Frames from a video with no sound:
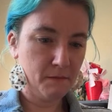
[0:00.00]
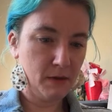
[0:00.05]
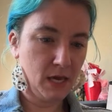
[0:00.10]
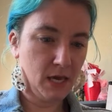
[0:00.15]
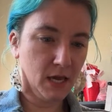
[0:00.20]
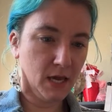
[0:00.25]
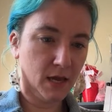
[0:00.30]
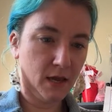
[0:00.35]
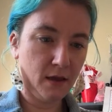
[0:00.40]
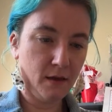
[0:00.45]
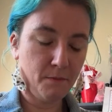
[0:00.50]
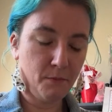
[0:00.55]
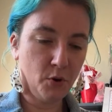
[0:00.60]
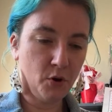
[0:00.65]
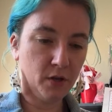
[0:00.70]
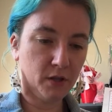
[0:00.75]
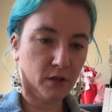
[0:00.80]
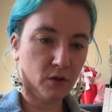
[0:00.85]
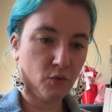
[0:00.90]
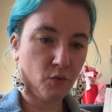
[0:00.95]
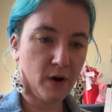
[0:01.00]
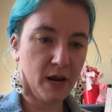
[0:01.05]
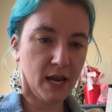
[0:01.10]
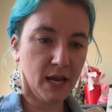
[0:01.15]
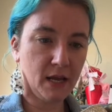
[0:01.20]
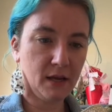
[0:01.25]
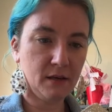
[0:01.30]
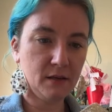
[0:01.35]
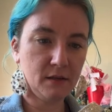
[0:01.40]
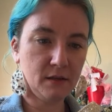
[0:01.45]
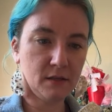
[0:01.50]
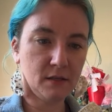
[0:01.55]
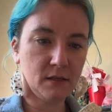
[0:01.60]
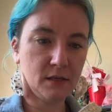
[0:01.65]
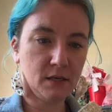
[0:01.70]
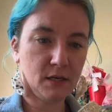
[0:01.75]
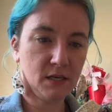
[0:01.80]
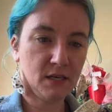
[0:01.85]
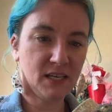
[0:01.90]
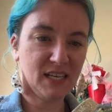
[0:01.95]
me put the
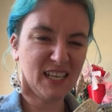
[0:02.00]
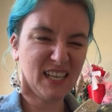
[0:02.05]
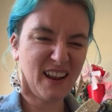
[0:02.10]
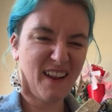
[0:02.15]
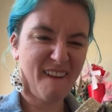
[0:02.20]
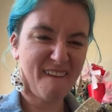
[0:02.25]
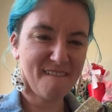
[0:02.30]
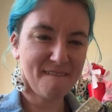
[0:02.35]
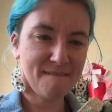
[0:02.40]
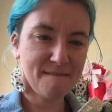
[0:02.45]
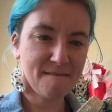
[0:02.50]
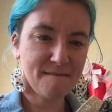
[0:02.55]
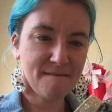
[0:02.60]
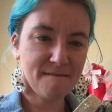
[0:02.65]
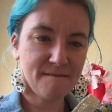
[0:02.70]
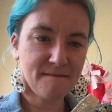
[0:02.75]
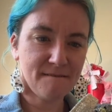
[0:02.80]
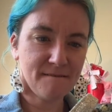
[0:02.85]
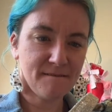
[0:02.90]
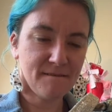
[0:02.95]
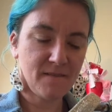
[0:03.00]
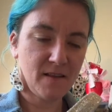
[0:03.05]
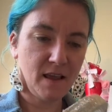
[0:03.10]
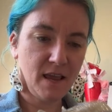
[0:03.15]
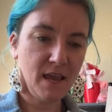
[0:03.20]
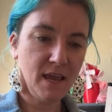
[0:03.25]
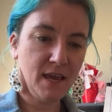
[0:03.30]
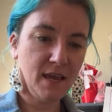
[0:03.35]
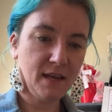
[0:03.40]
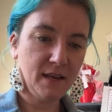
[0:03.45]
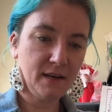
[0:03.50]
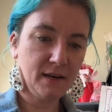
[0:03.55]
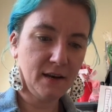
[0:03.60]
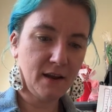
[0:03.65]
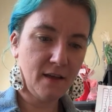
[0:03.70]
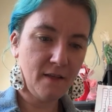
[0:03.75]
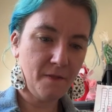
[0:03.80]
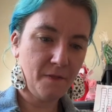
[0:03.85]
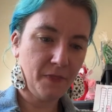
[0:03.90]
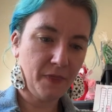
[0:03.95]
rings in
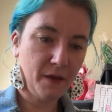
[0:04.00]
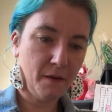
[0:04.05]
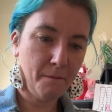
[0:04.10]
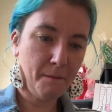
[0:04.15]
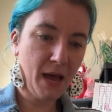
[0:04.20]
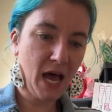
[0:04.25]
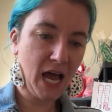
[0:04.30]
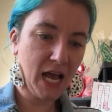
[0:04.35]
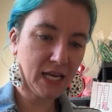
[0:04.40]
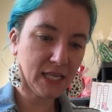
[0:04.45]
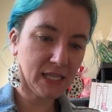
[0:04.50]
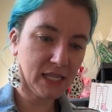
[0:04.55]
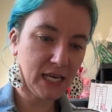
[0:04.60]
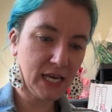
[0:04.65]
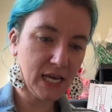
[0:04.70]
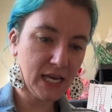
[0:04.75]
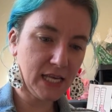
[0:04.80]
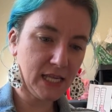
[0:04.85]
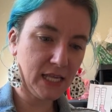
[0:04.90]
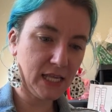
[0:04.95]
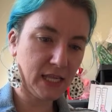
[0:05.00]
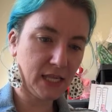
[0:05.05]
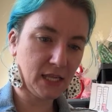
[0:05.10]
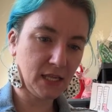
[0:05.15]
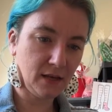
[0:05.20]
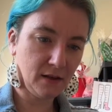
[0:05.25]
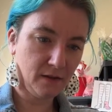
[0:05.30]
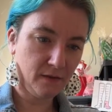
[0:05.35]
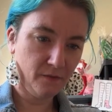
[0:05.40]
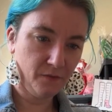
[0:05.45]
the boxes.